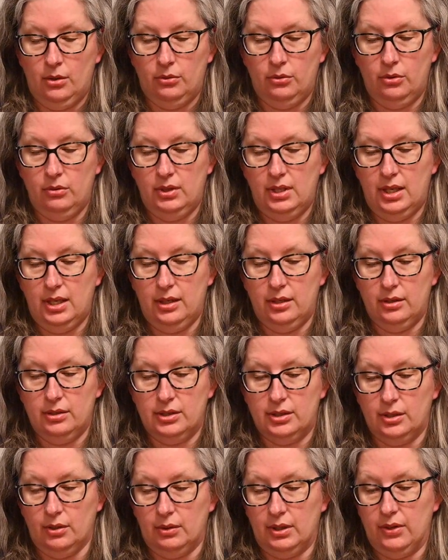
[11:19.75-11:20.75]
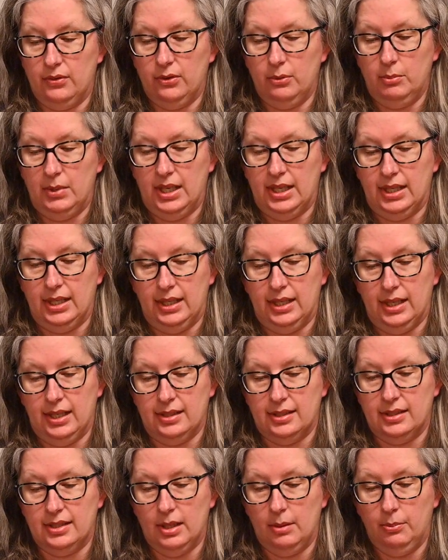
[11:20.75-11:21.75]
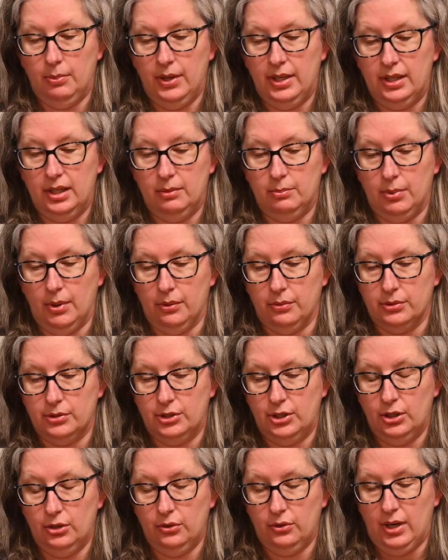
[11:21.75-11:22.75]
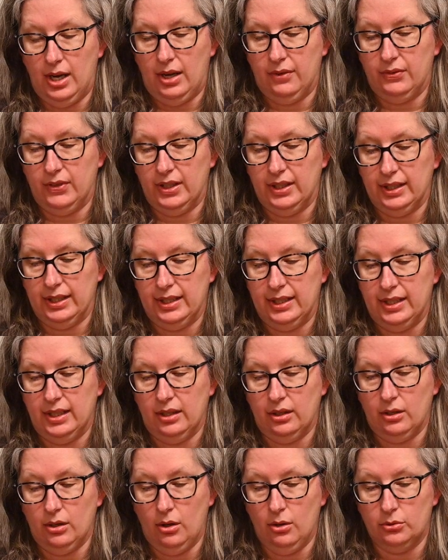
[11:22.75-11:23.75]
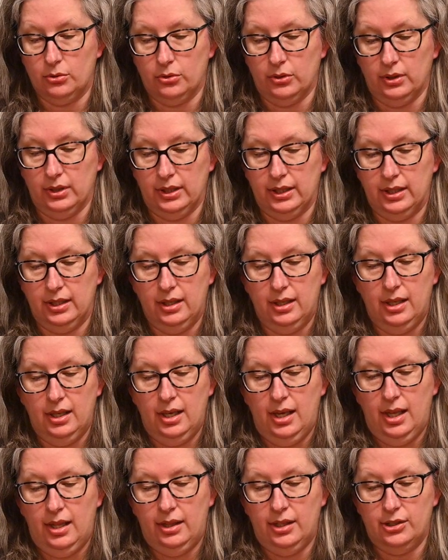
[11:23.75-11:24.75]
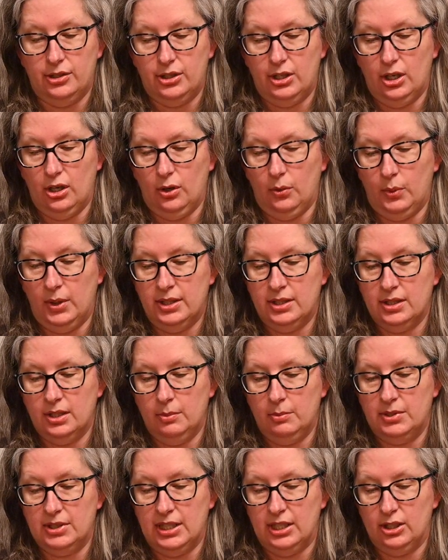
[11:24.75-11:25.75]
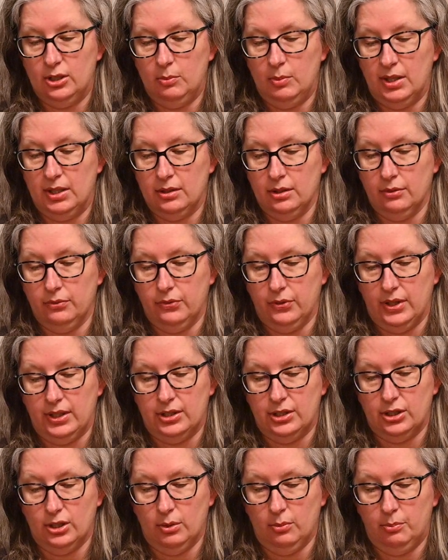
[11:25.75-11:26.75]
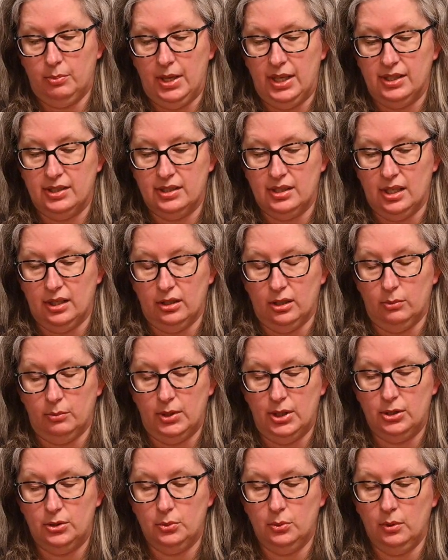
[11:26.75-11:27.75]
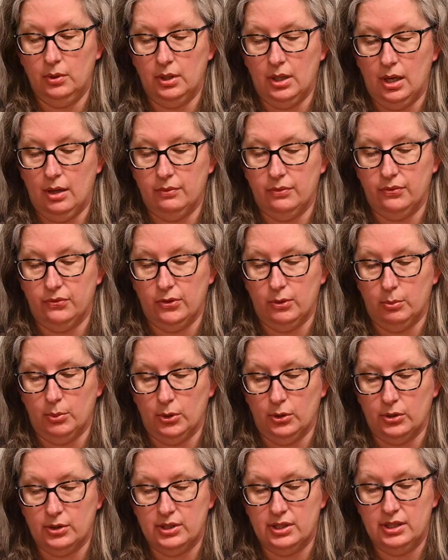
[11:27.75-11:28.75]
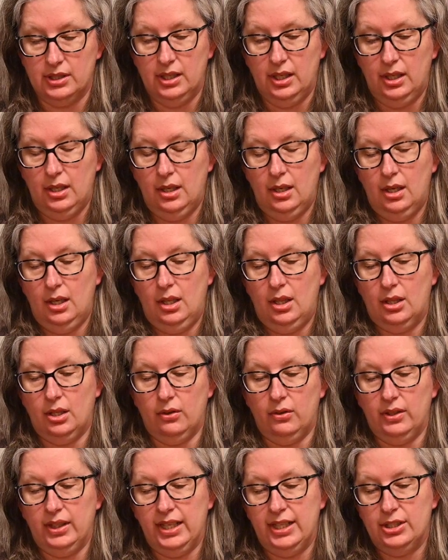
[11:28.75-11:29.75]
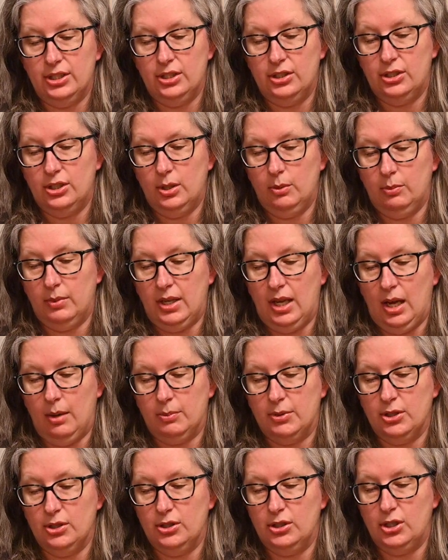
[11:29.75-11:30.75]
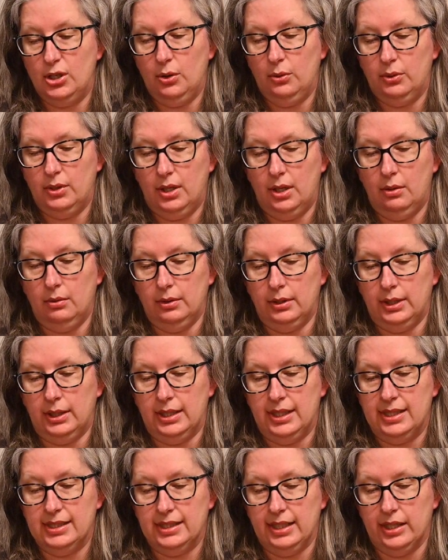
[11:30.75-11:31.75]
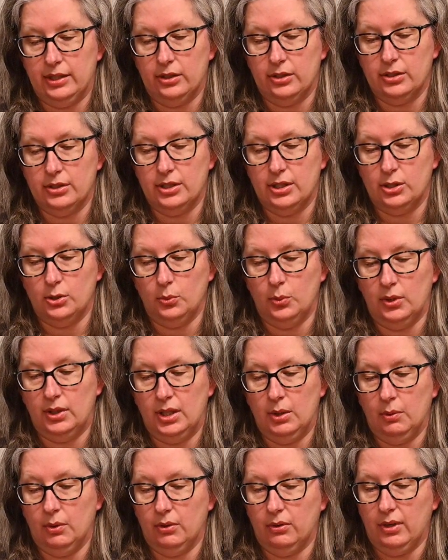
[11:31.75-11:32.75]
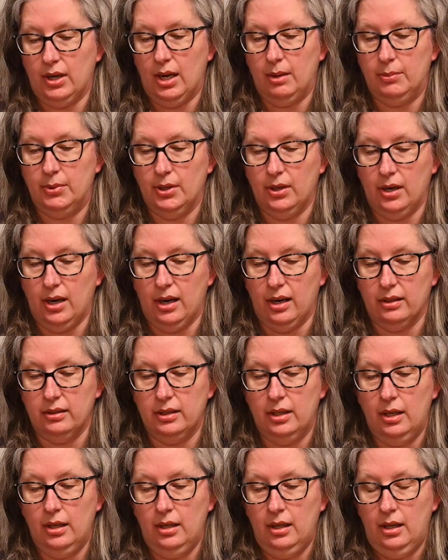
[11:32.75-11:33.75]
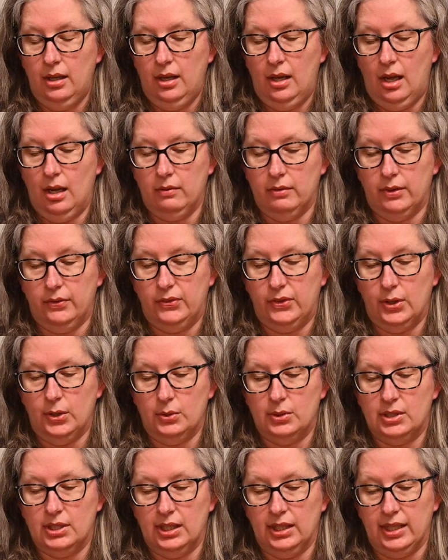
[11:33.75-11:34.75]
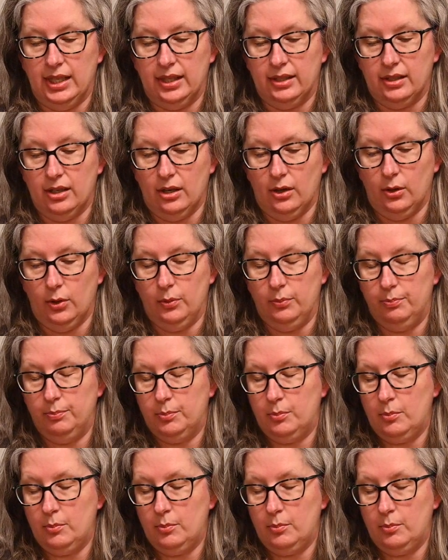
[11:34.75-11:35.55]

Through the years, though never meeting and separated both geographically and culturally, they share a winsome, sentimental friendship based on their mutual love for books. Their relationship, captured so acutely in these letters, is one that will grab your heart and refuse to let go.